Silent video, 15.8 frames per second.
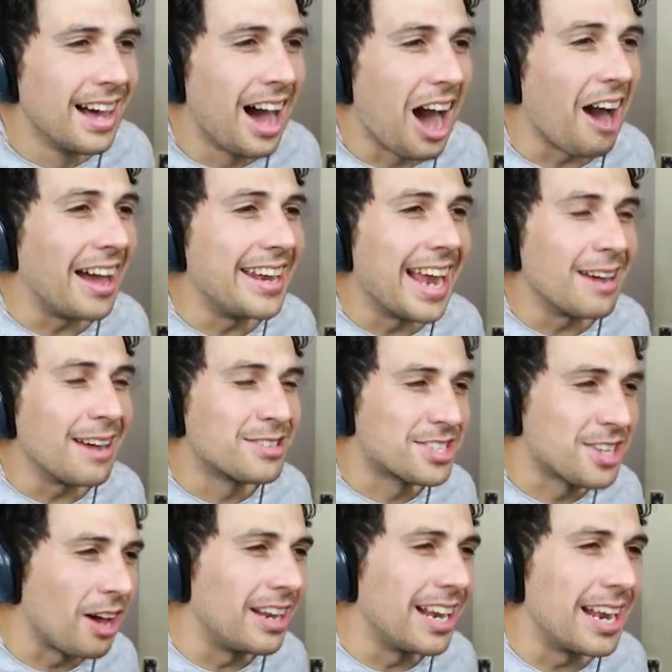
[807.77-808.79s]
Uh, and now
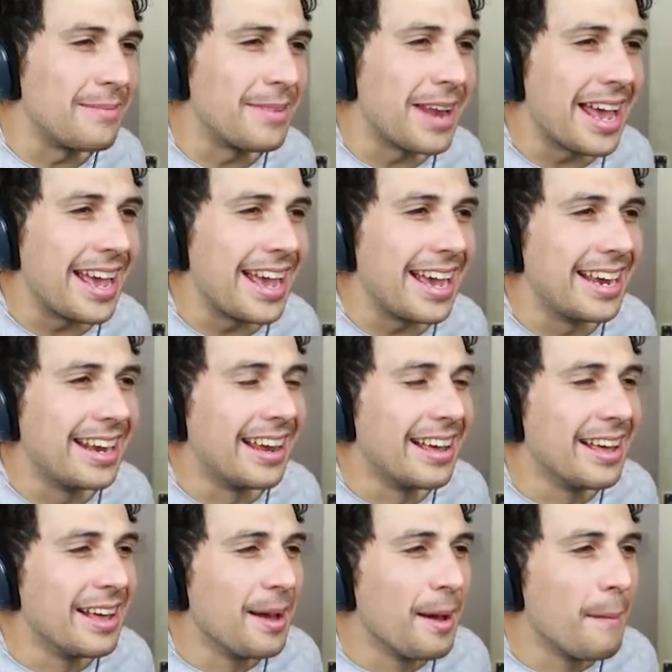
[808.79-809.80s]
Son eliminated
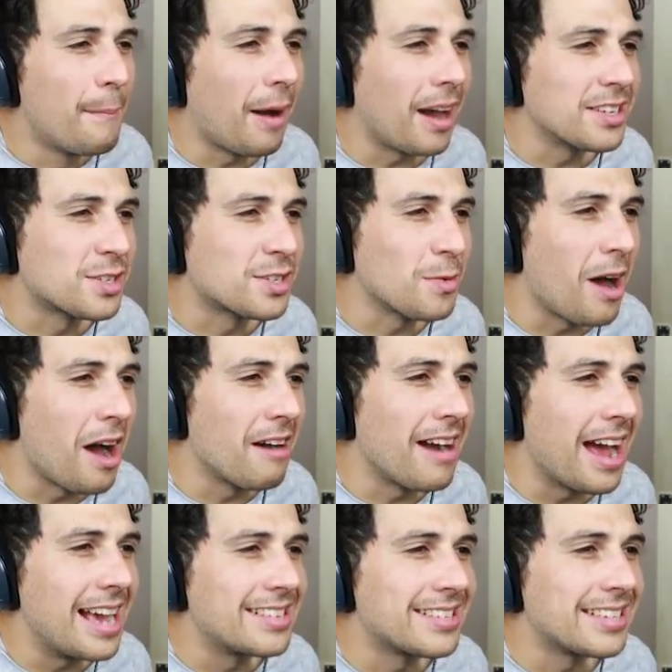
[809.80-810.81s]
by
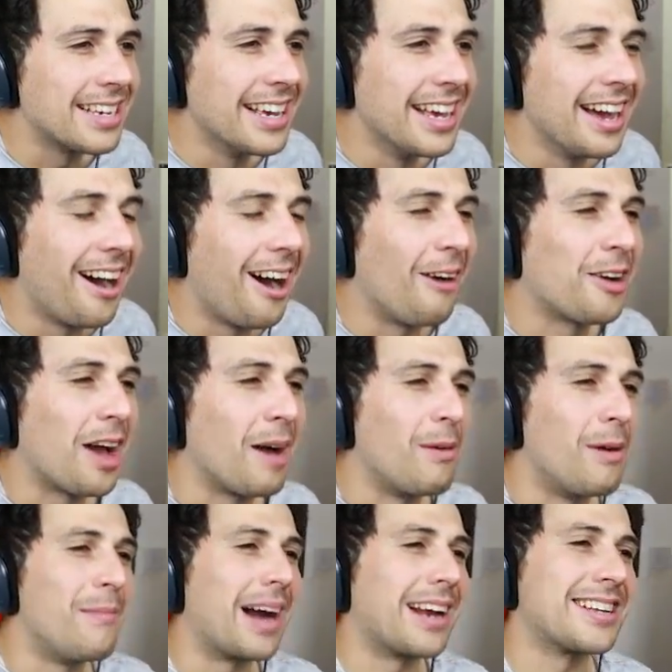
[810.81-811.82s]
Suarez. Oh, come
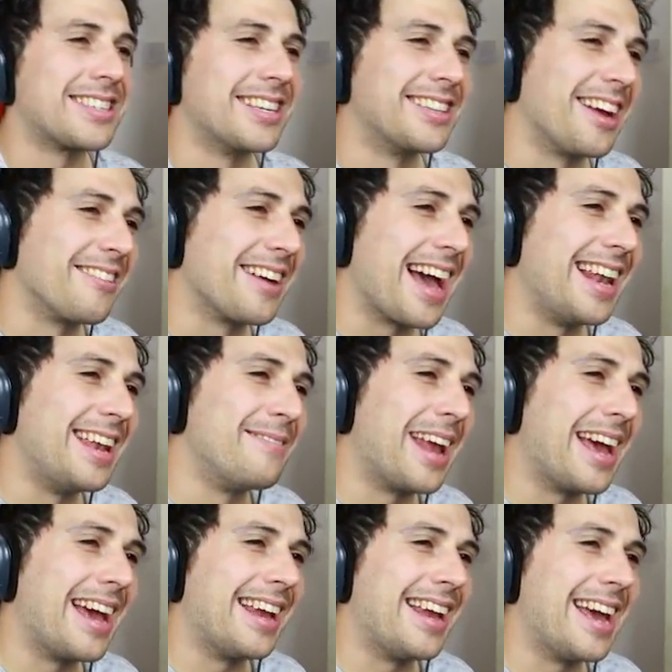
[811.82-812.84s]
on, Magnusson. Don't get
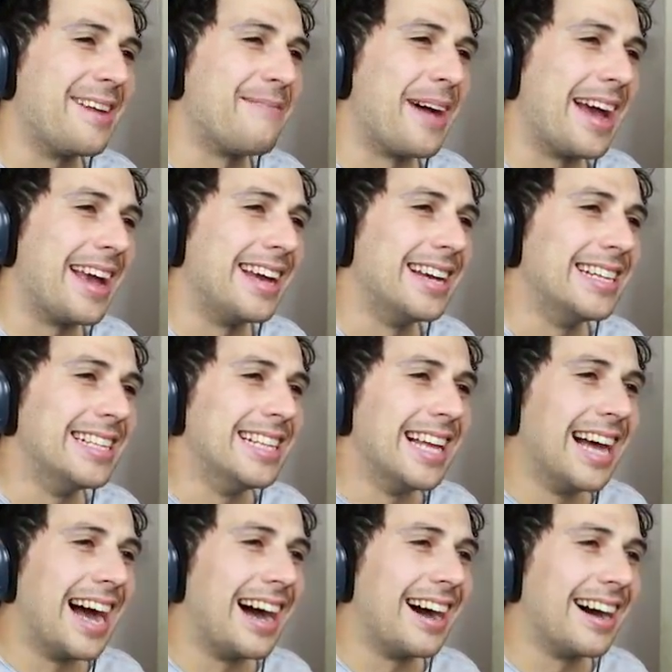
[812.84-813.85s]
eliminated here, mate.
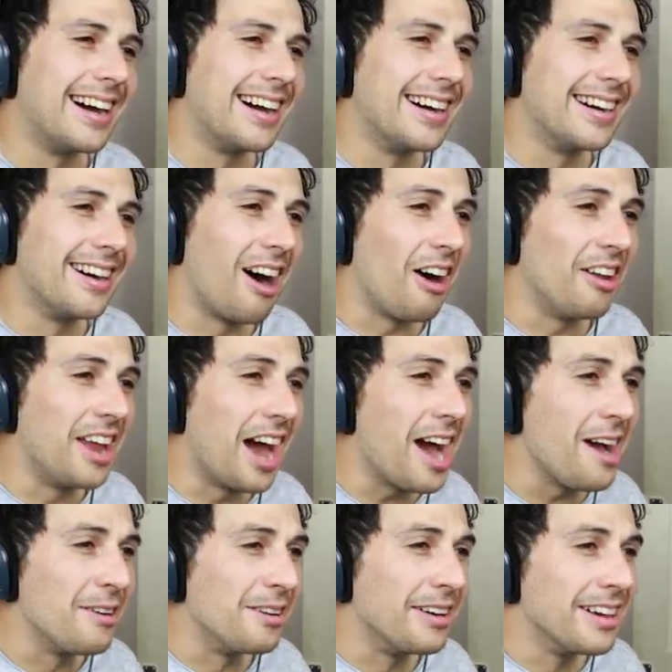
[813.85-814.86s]
Oh,
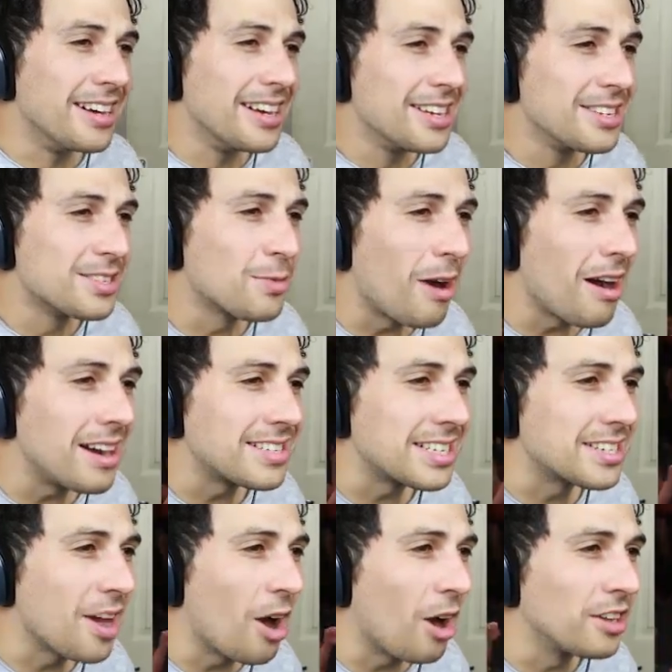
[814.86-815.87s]
no. Suarez
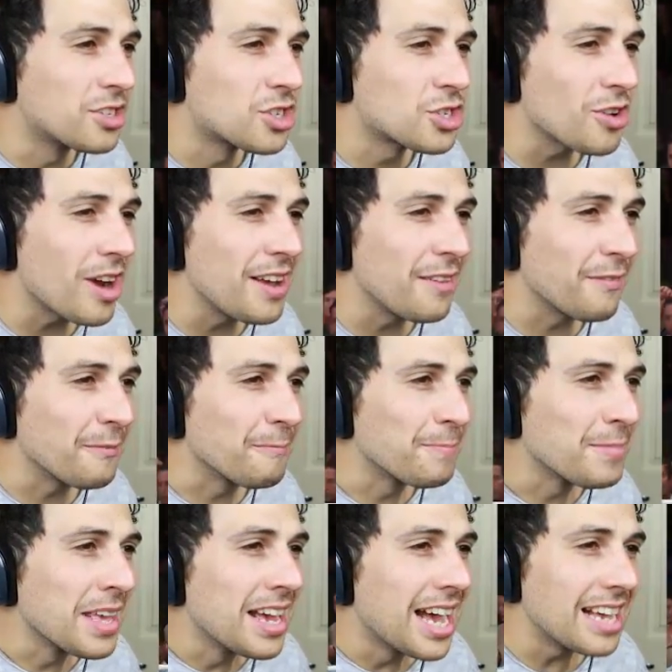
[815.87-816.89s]
has gone straight
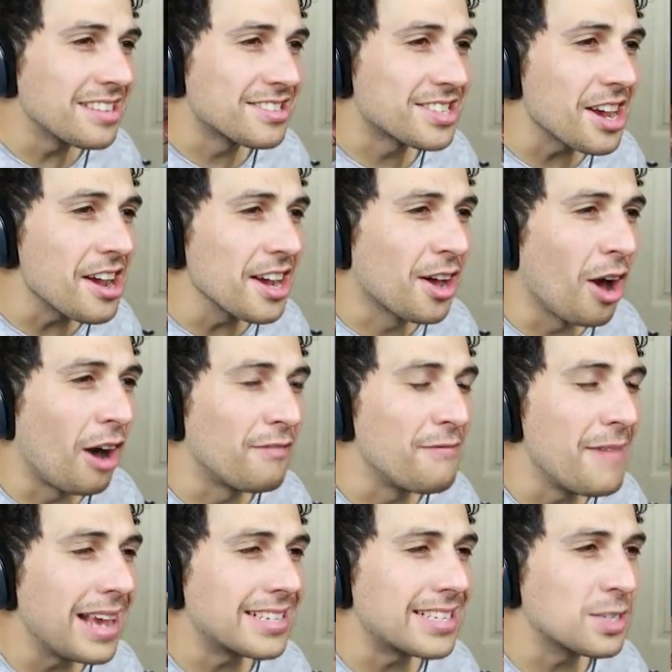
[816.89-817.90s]
as Zhirkov
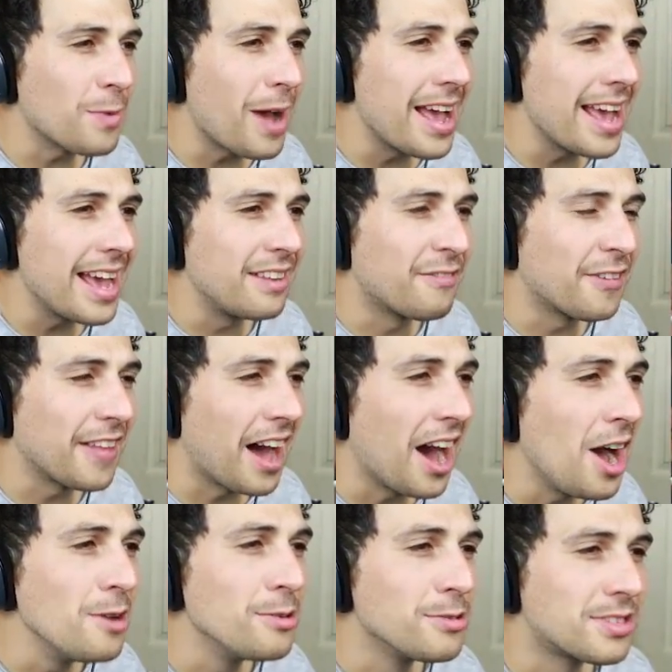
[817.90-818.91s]
makes his way in for the
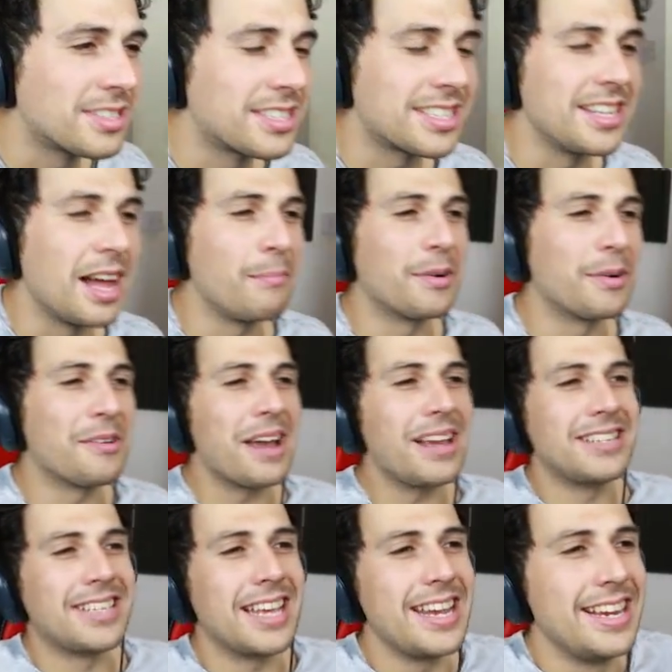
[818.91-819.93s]
hosts. Number
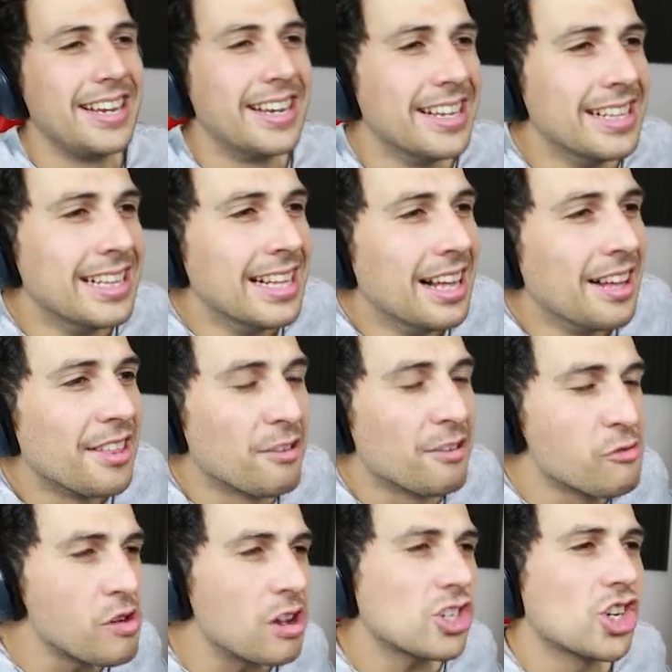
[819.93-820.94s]
eighteen, the
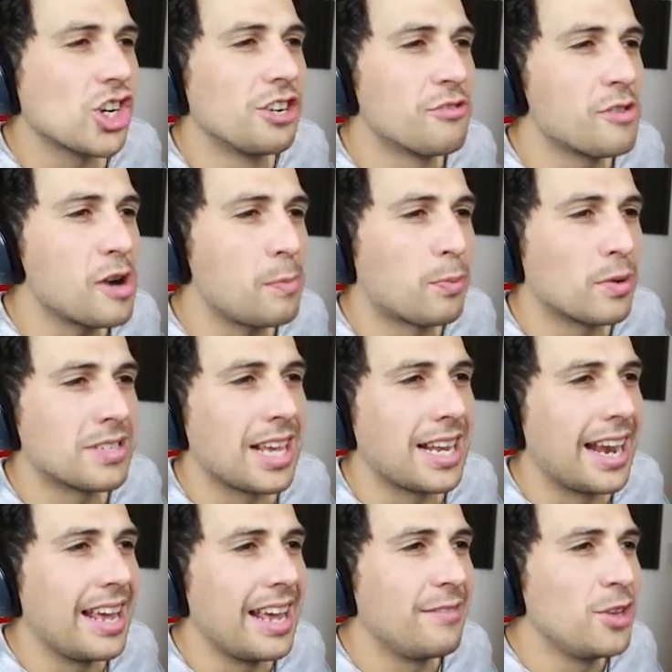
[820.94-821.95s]
Russian
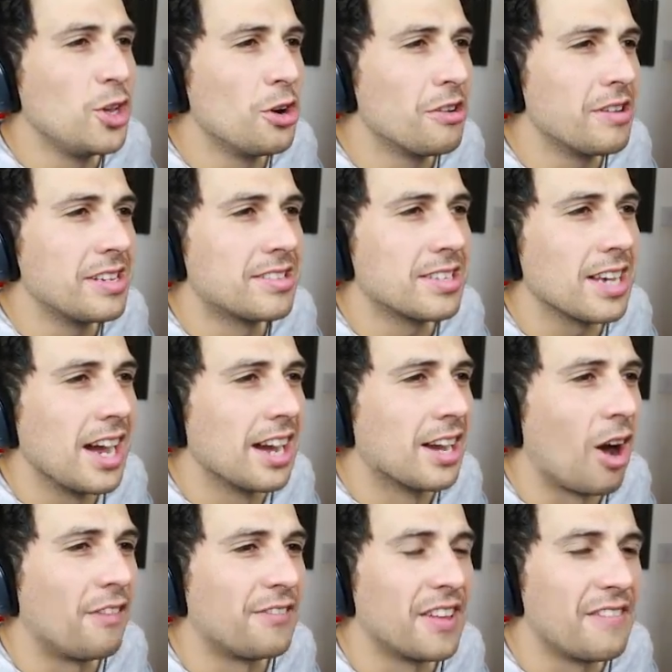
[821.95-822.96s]
representative, Yuri
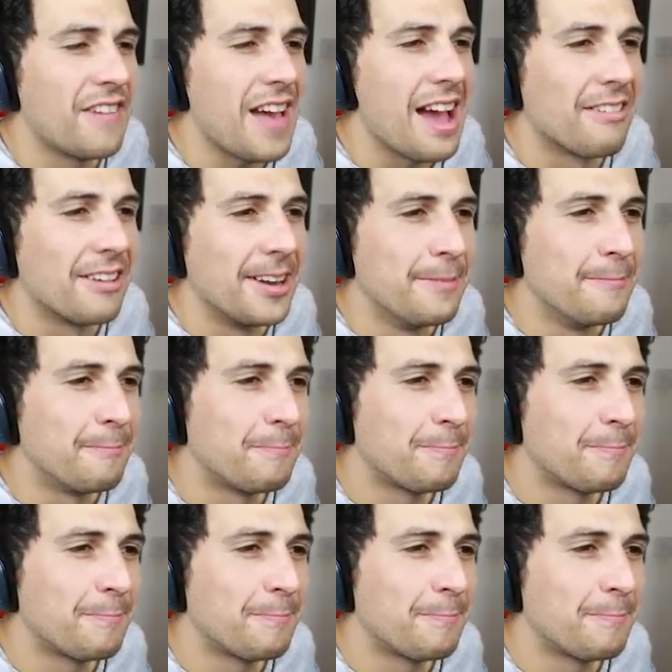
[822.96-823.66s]
Zhirkov, the veteran.